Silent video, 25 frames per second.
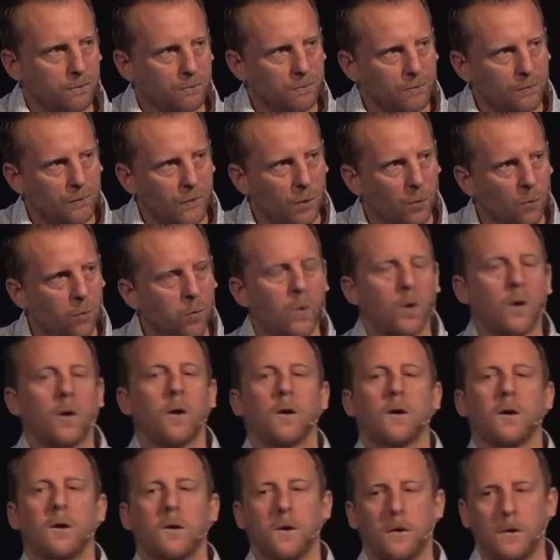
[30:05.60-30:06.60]
the
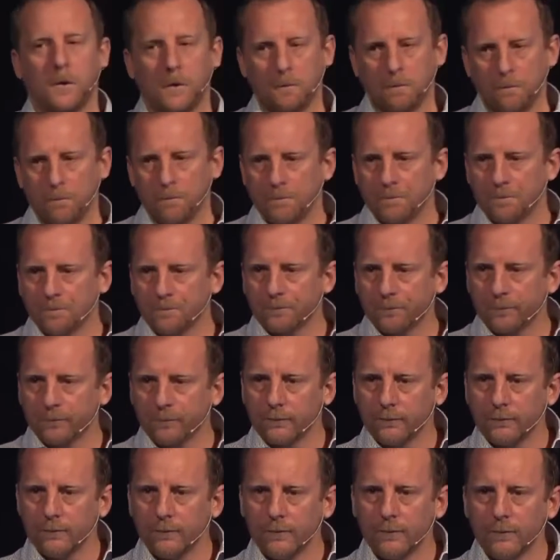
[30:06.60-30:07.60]
work
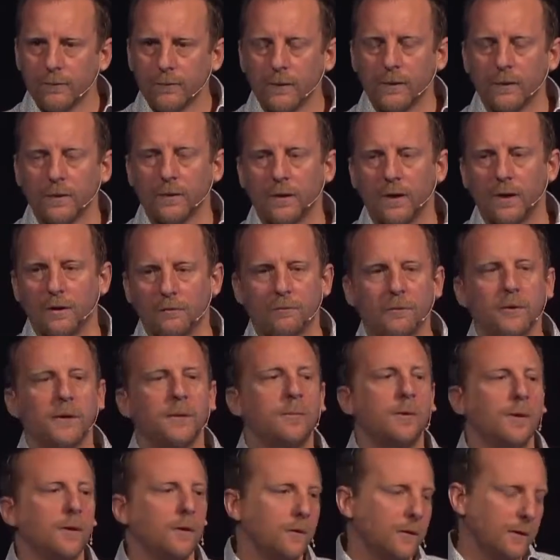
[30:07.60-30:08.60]
of
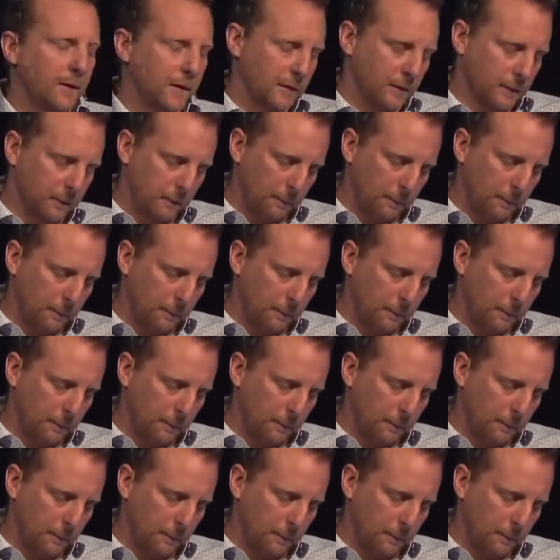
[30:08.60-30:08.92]
rebuilding.